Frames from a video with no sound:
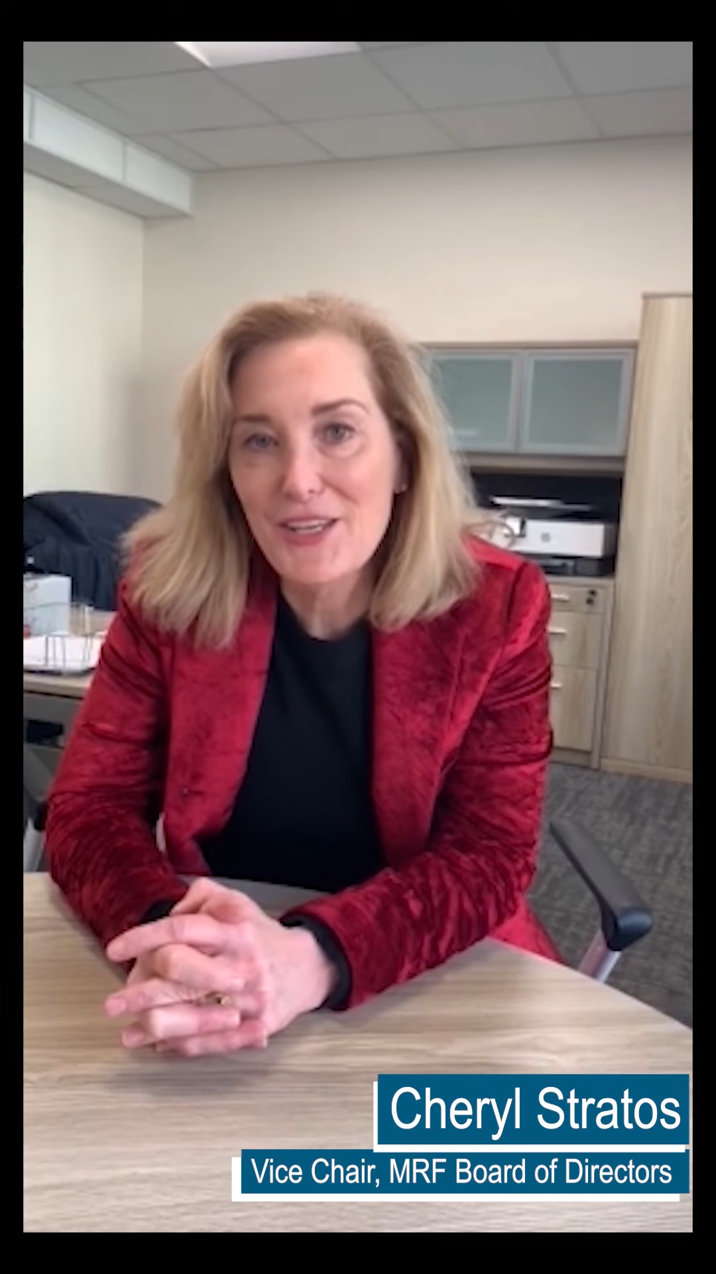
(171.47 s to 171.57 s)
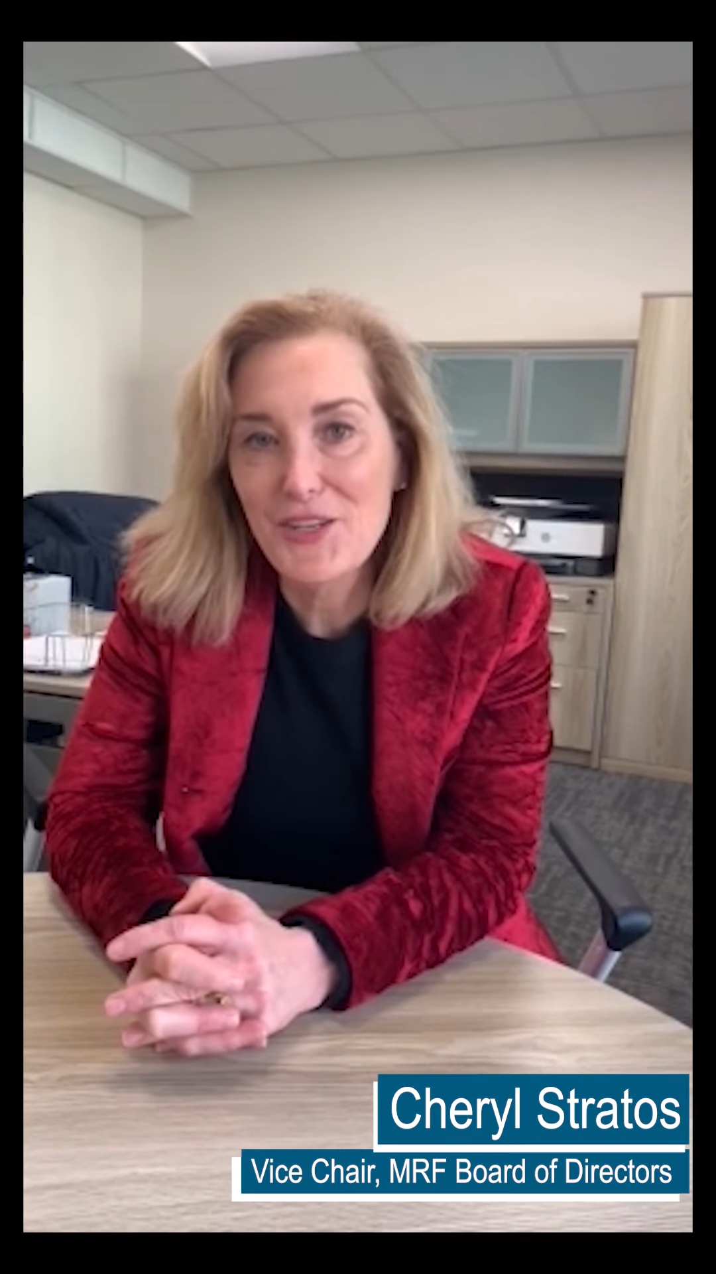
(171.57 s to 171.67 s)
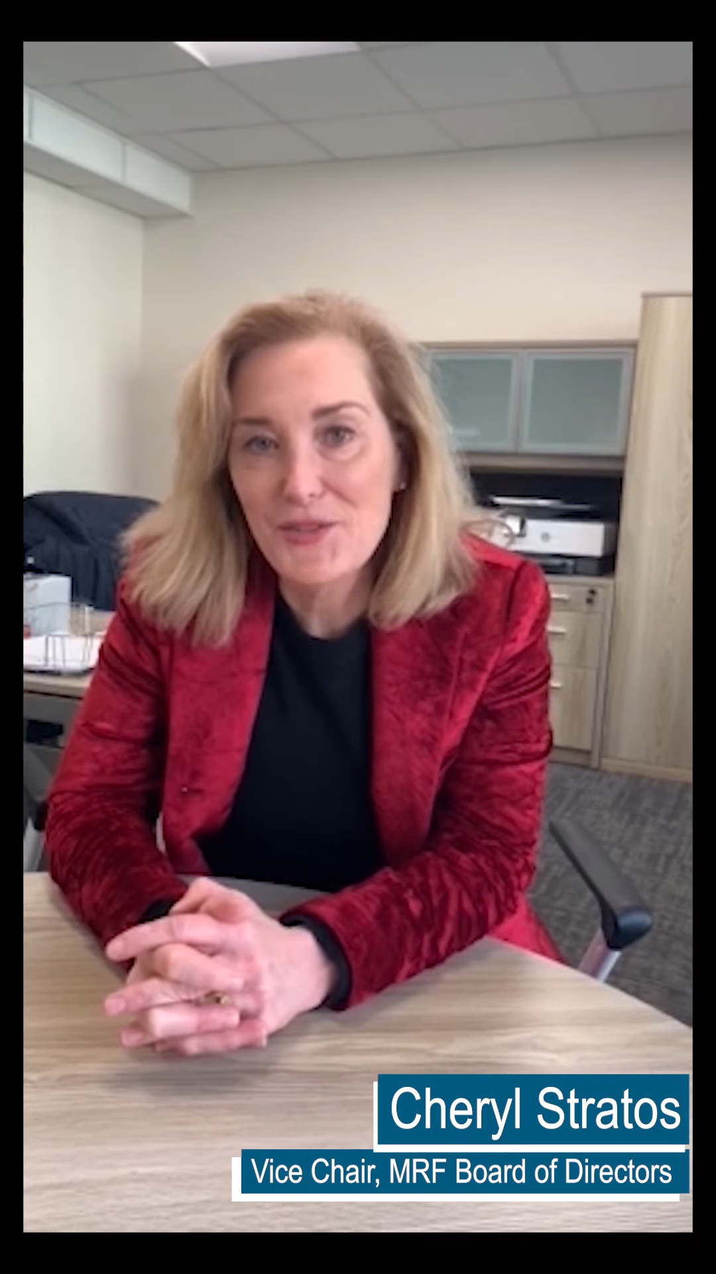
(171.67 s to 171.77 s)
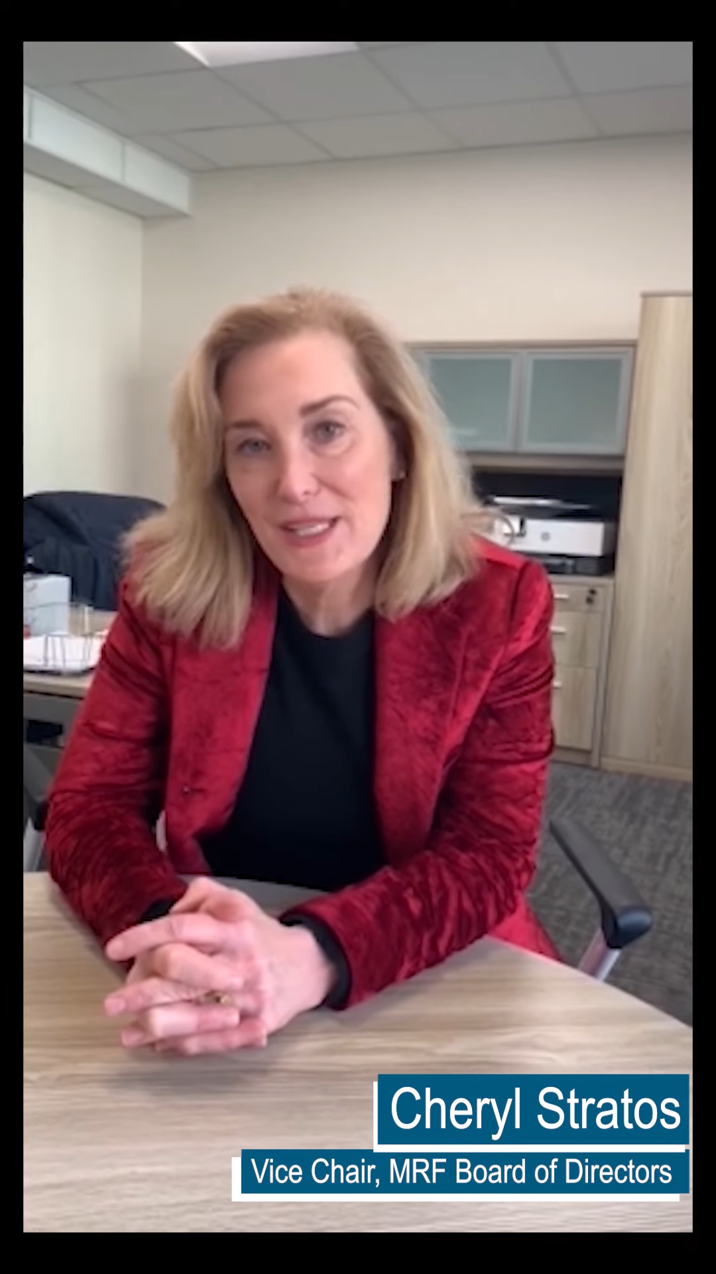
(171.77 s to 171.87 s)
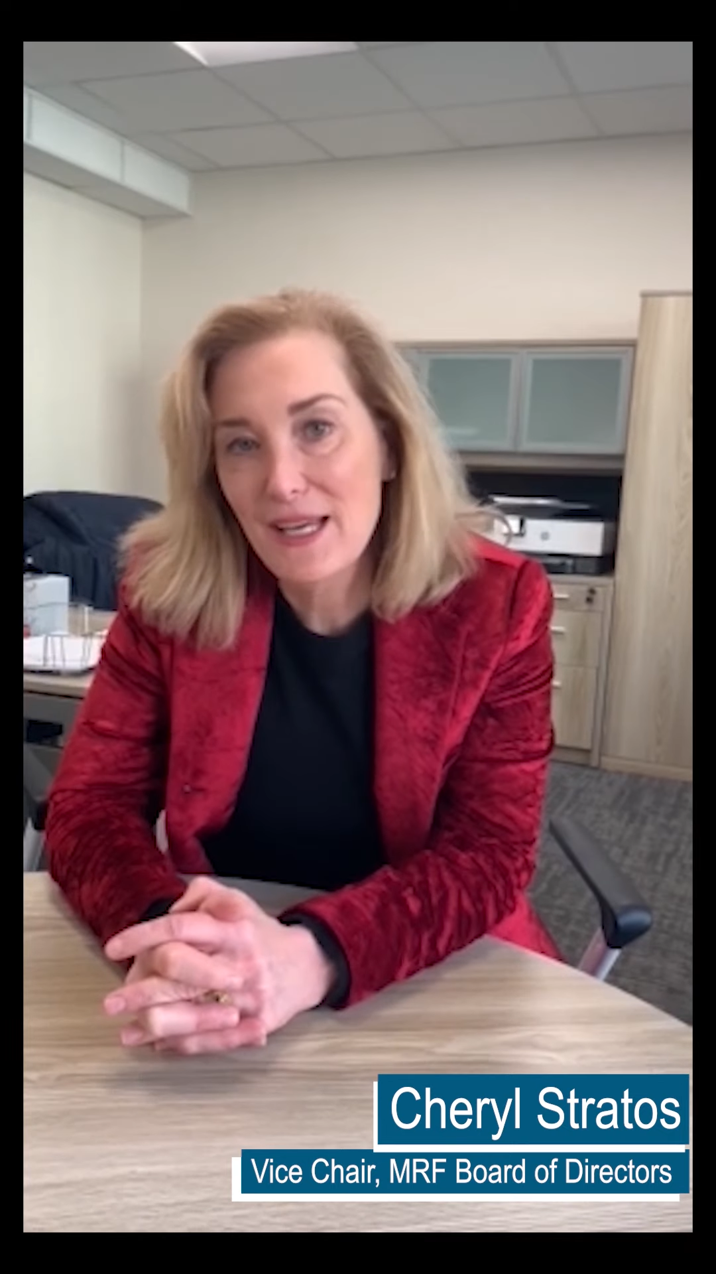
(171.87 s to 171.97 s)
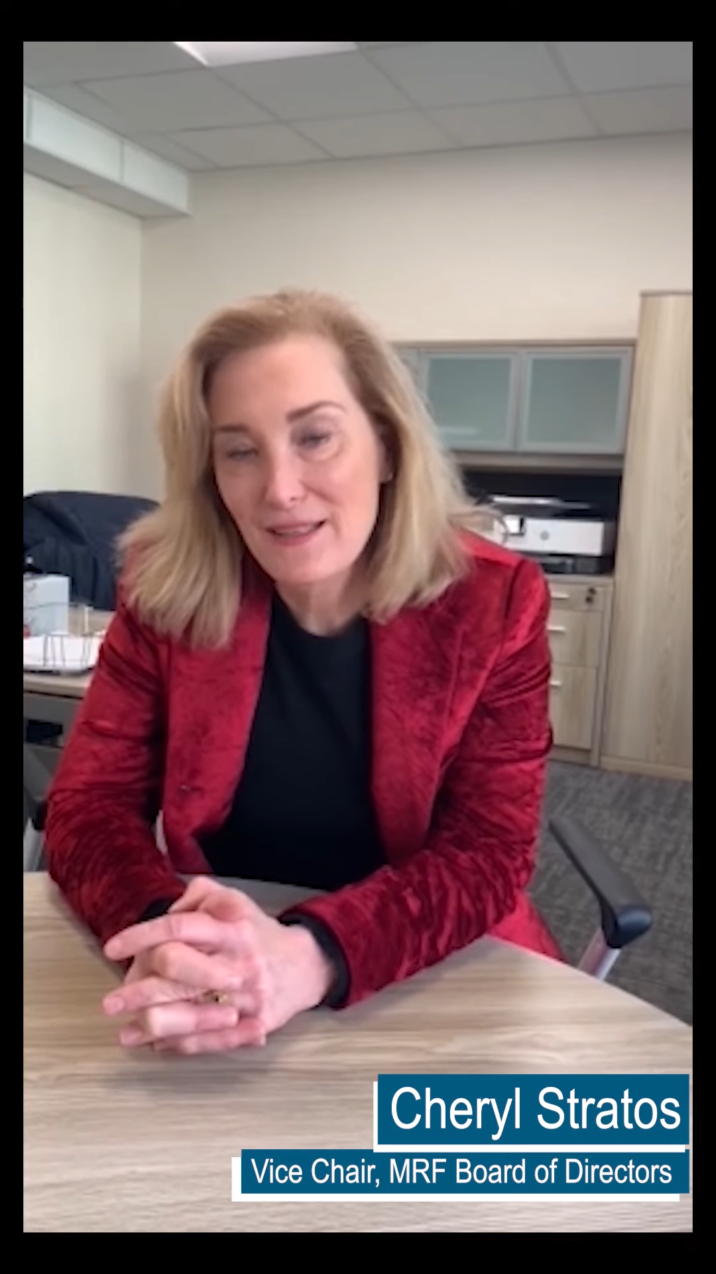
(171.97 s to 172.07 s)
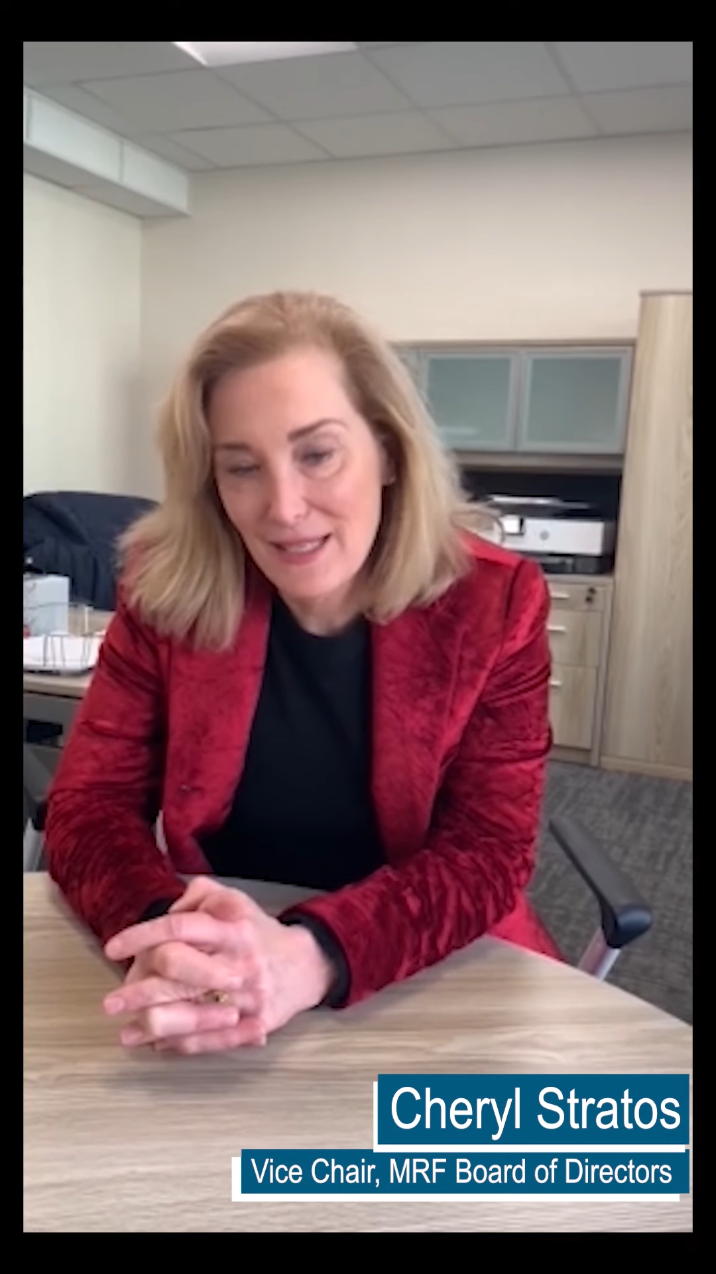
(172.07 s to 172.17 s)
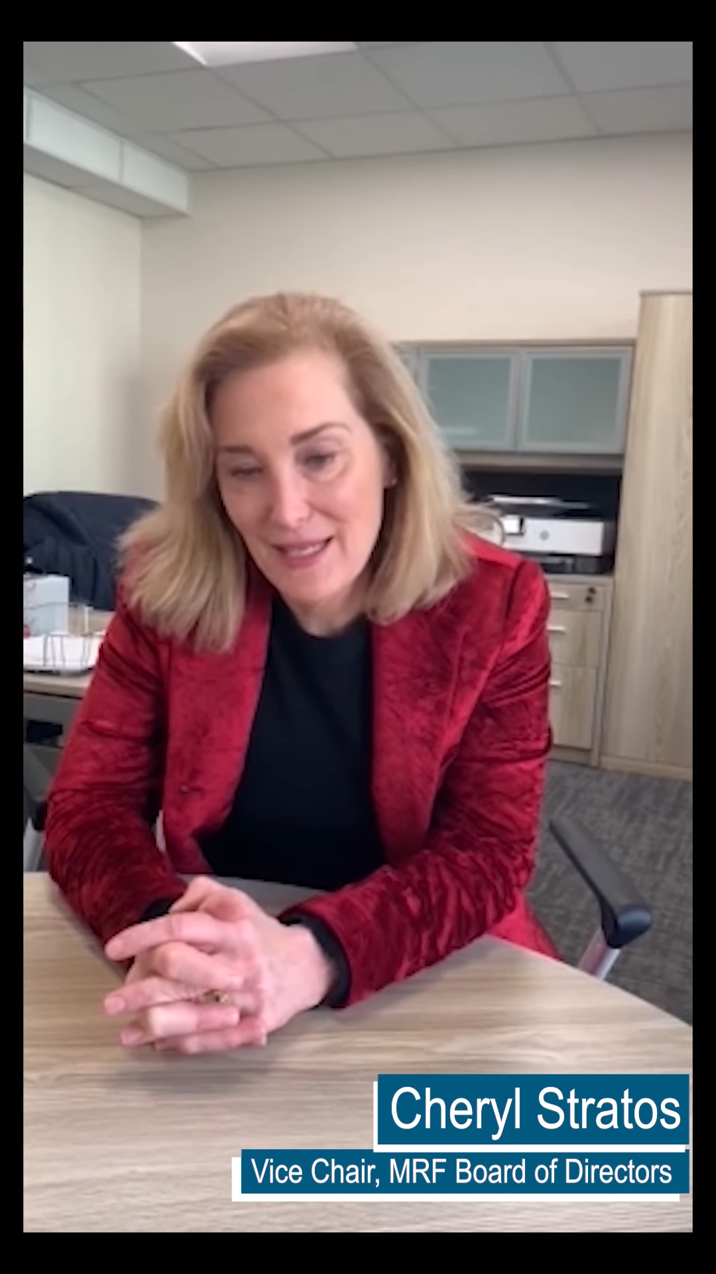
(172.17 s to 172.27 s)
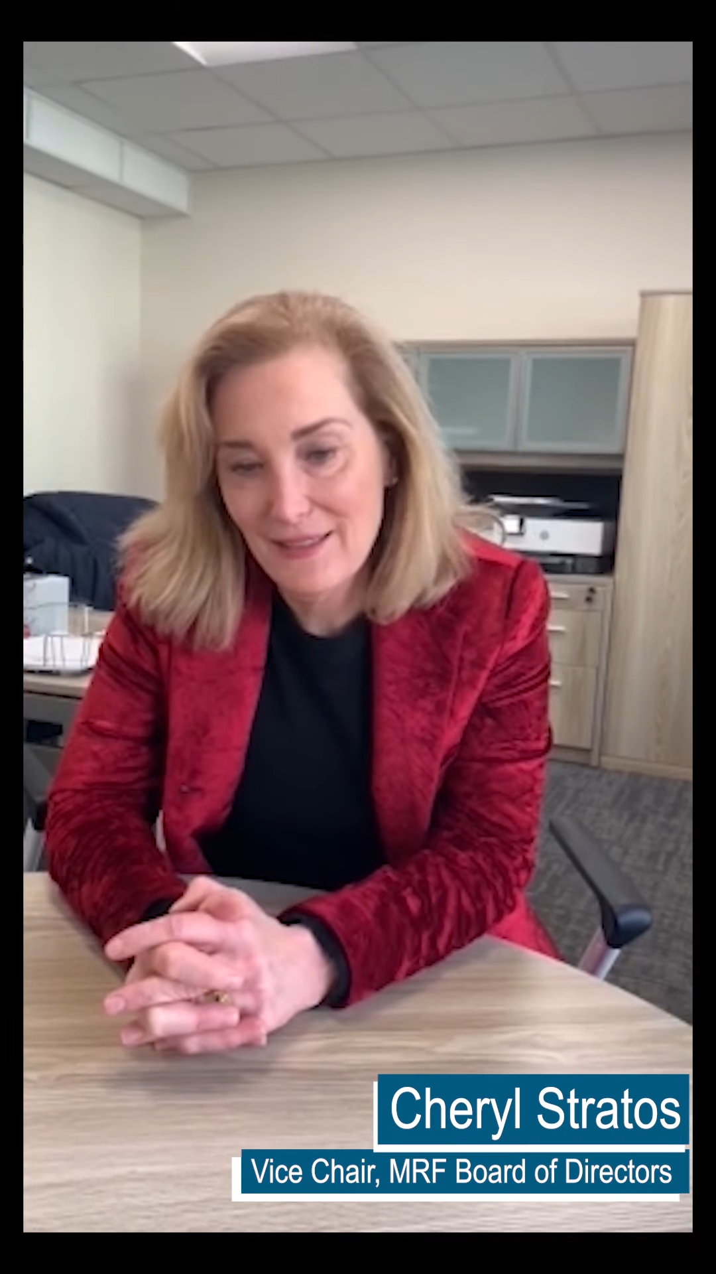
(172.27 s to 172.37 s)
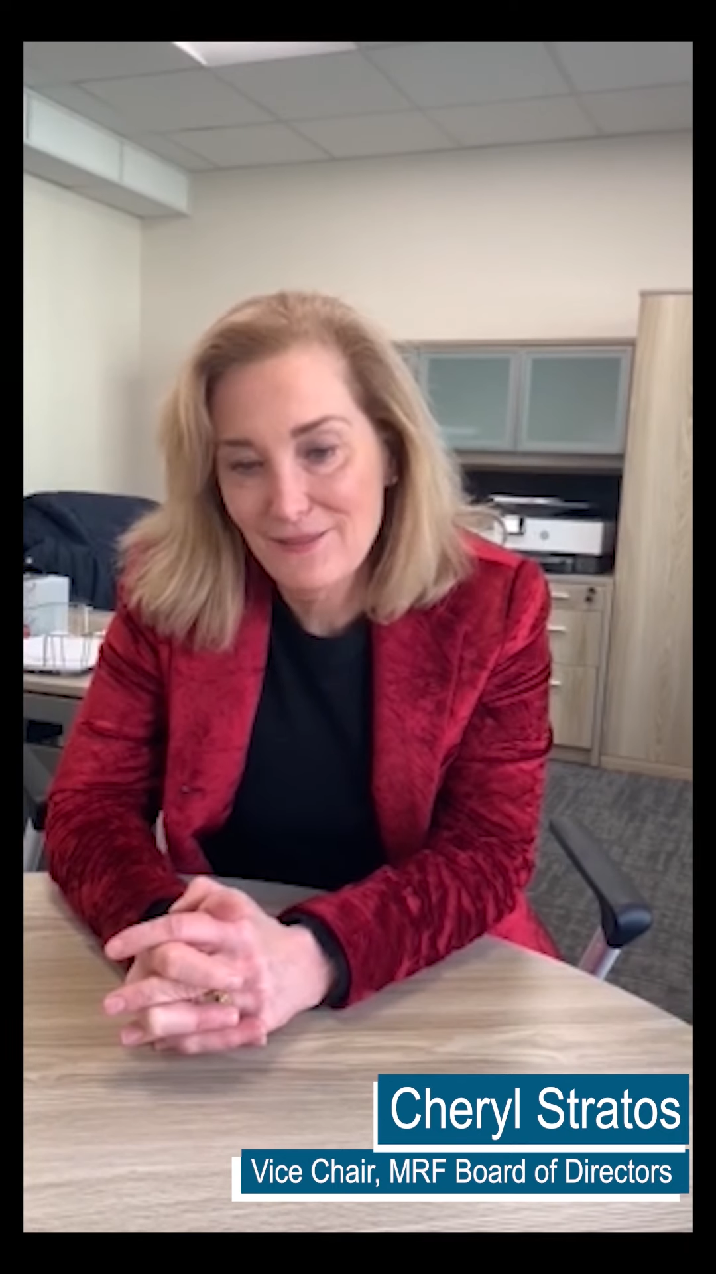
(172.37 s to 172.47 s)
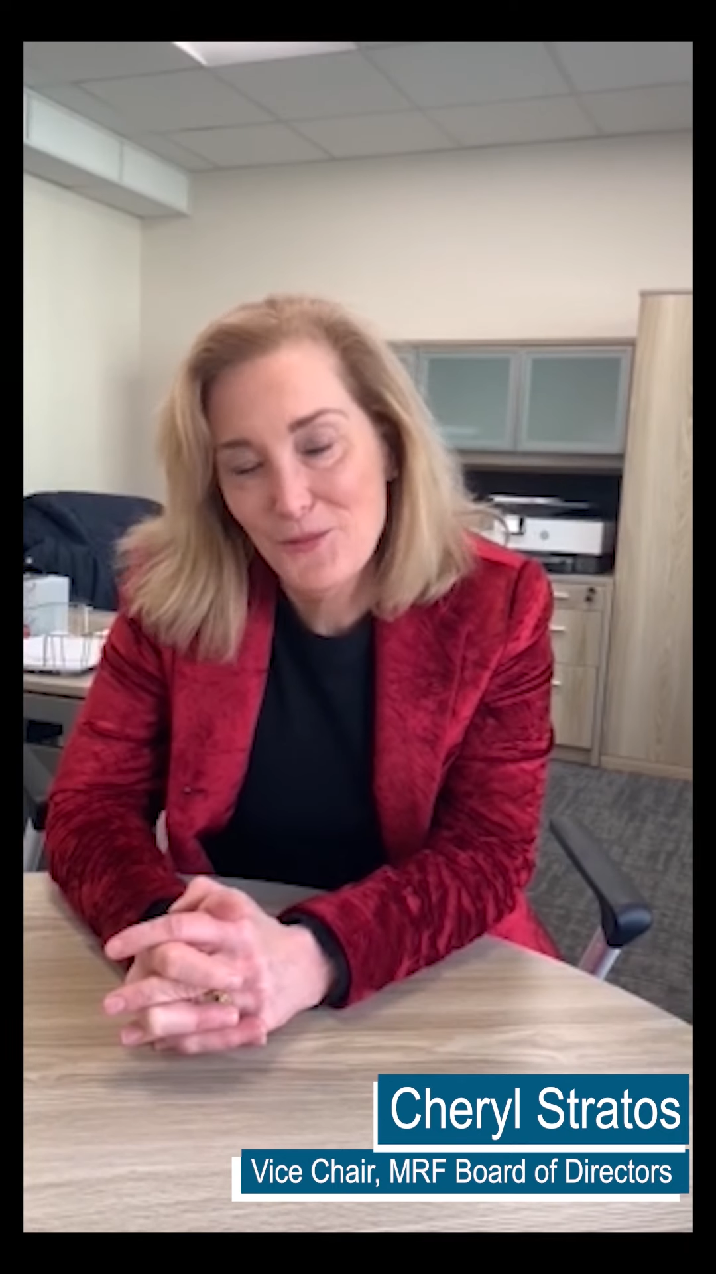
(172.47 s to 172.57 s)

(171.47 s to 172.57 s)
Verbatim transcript: at UCLA